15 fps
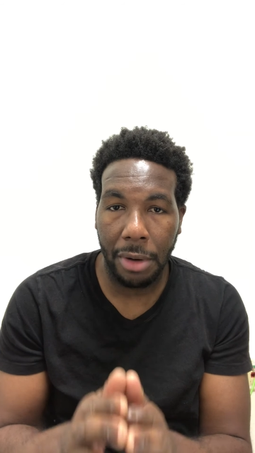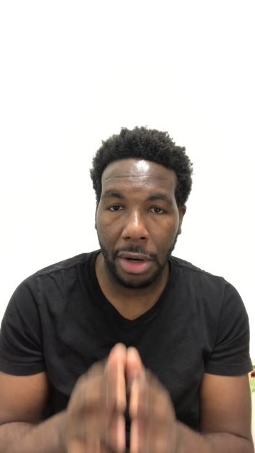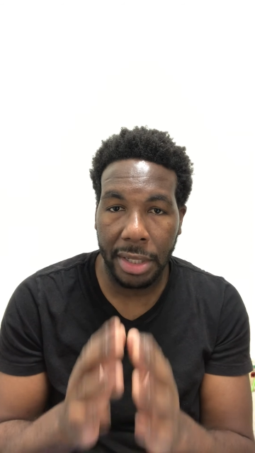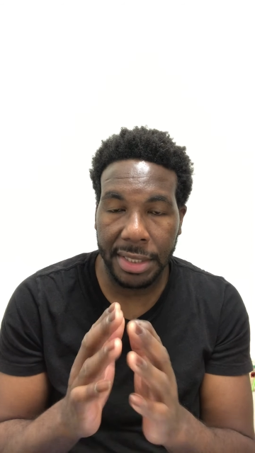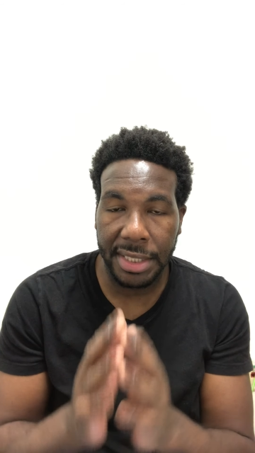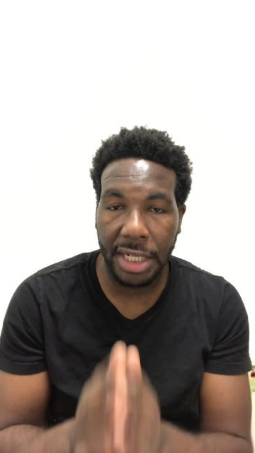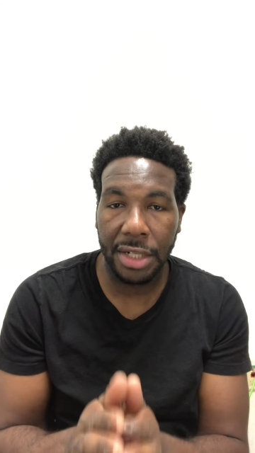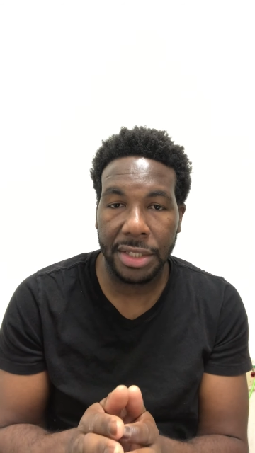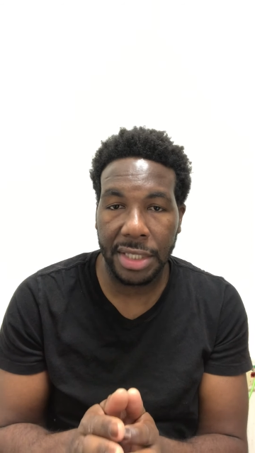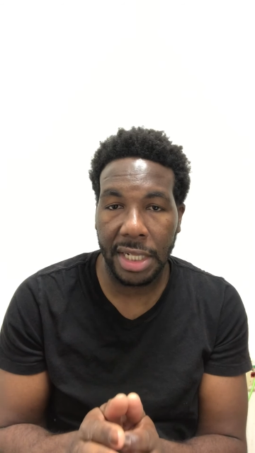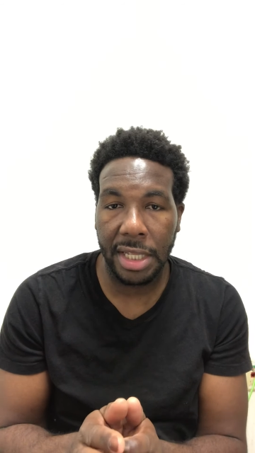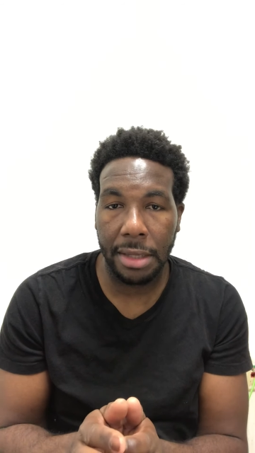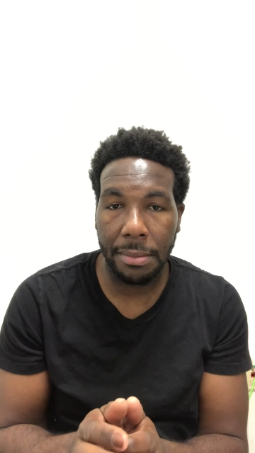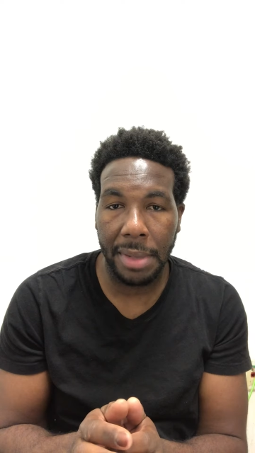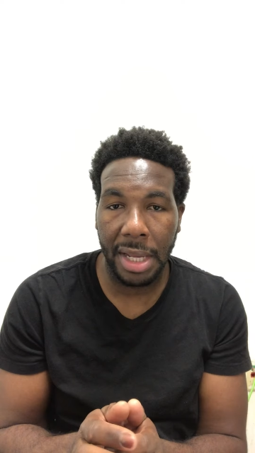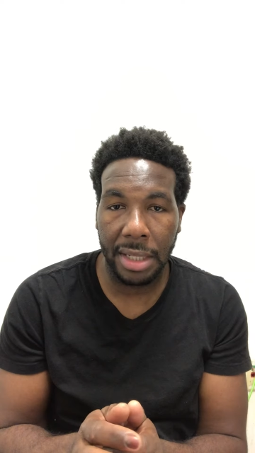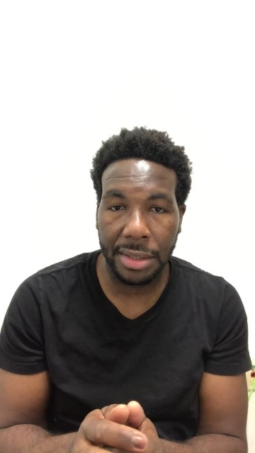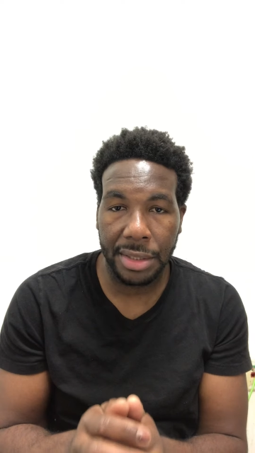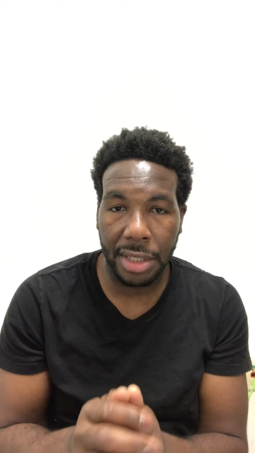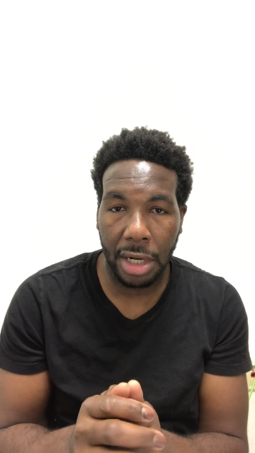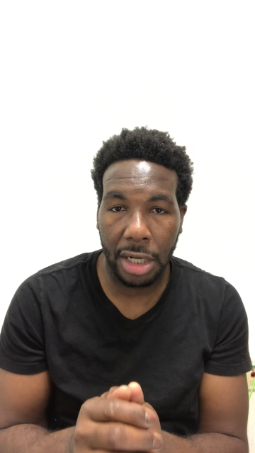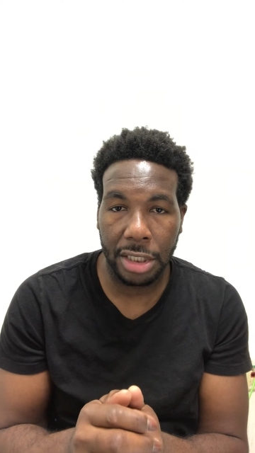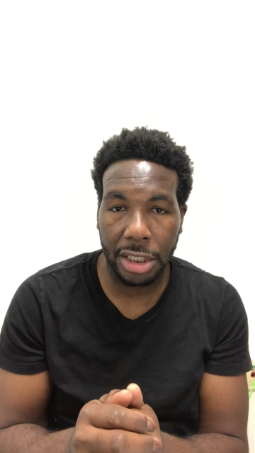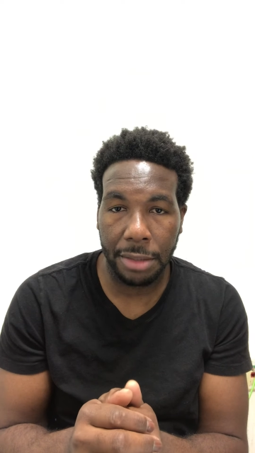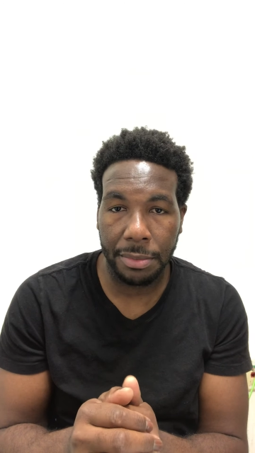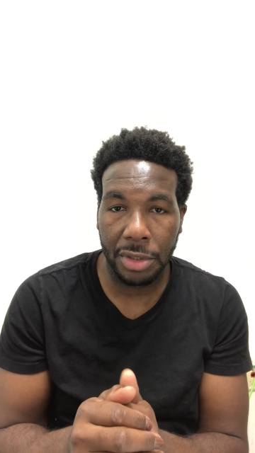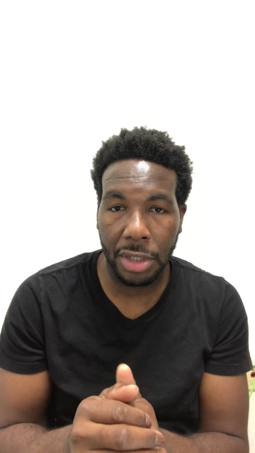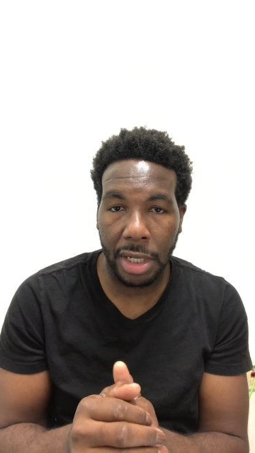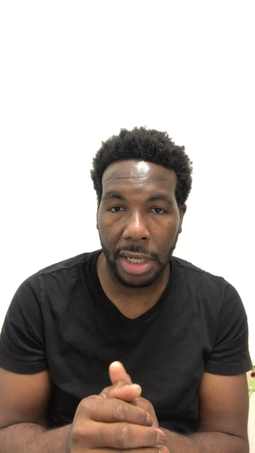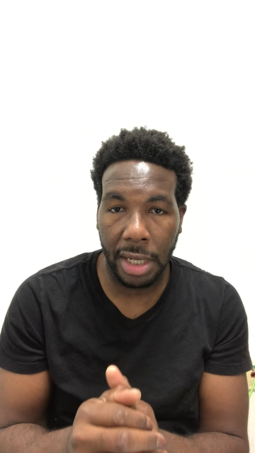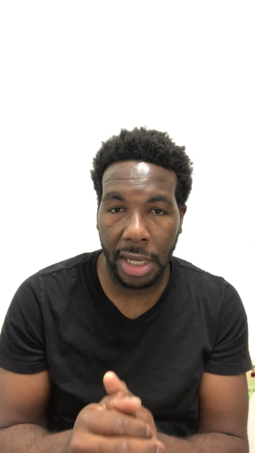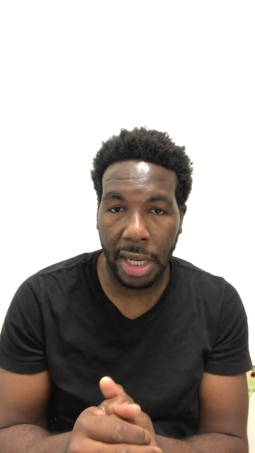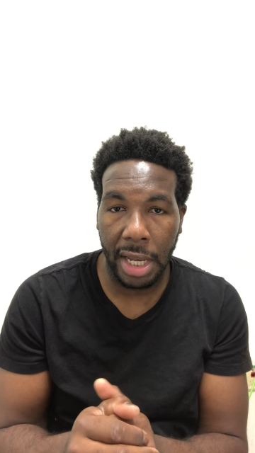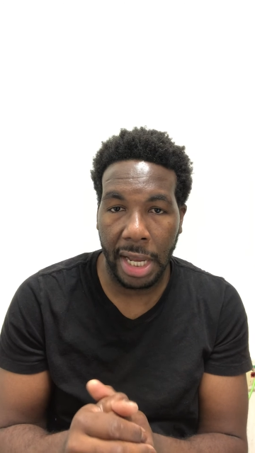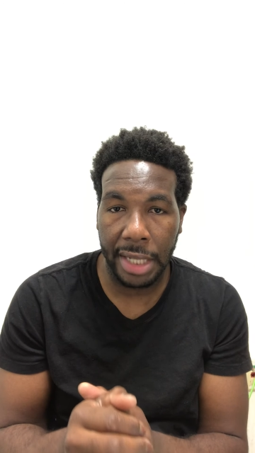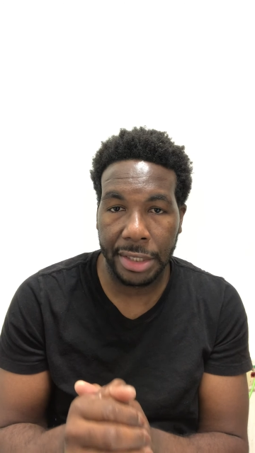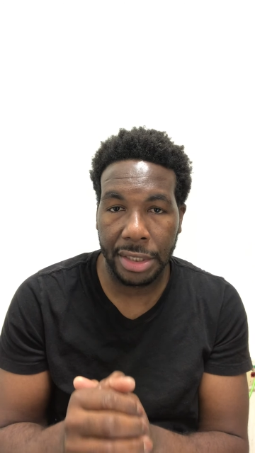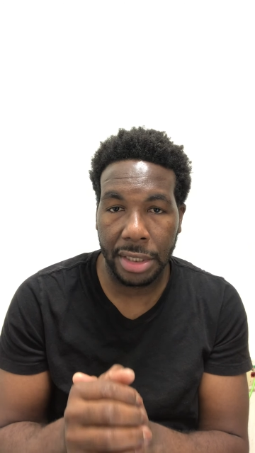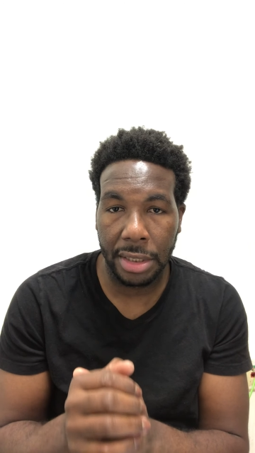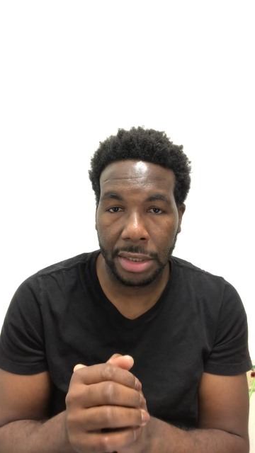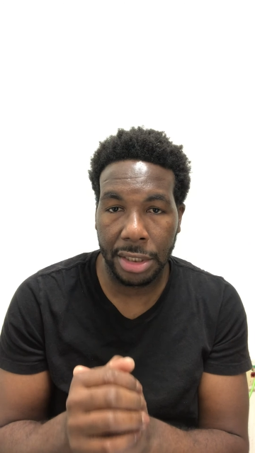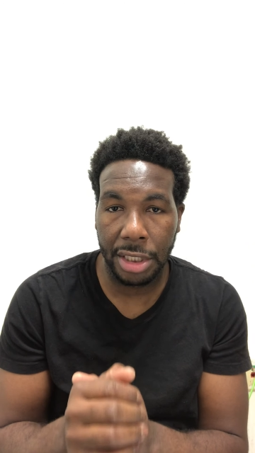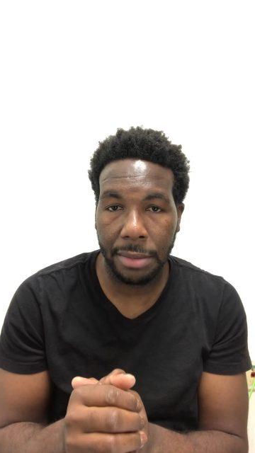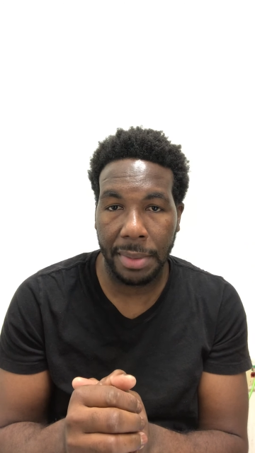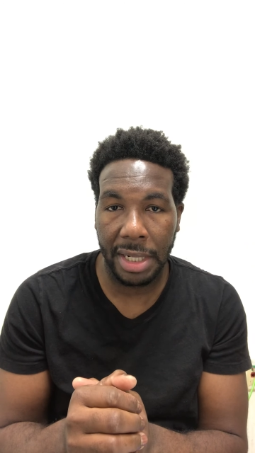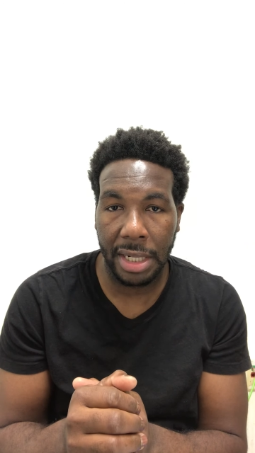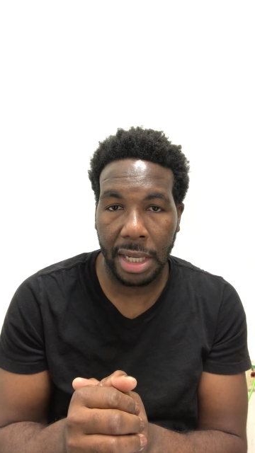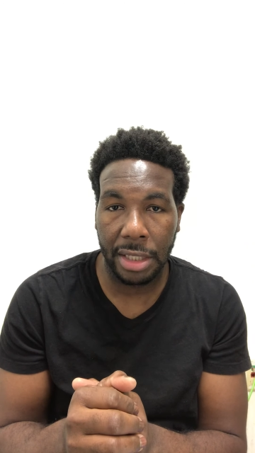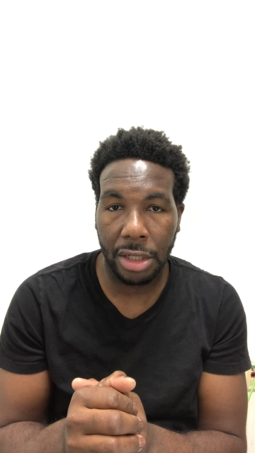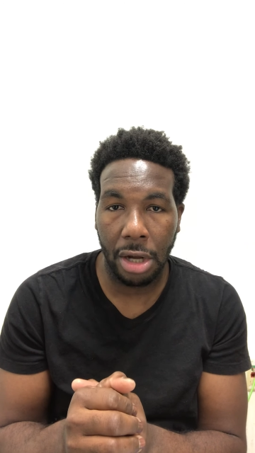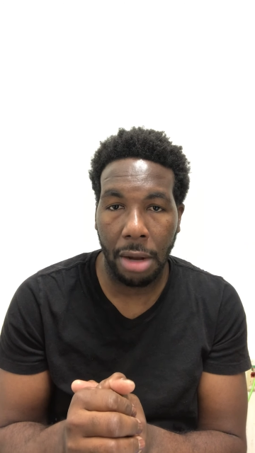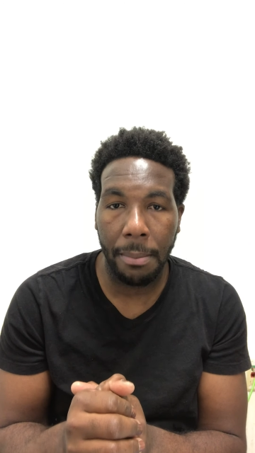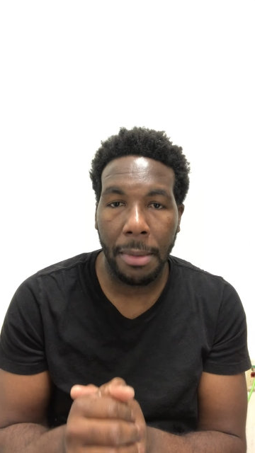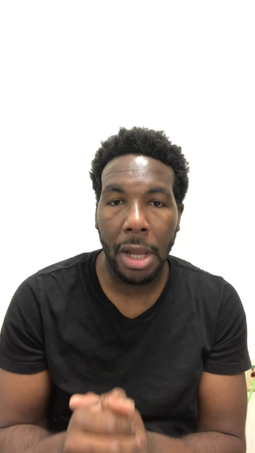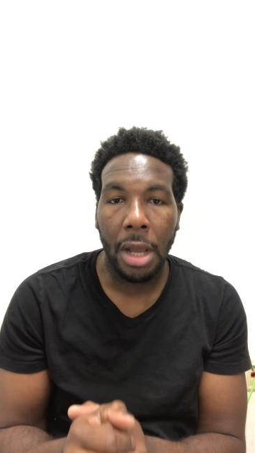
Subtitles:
or send us an email, scholarshipja@gmail.com,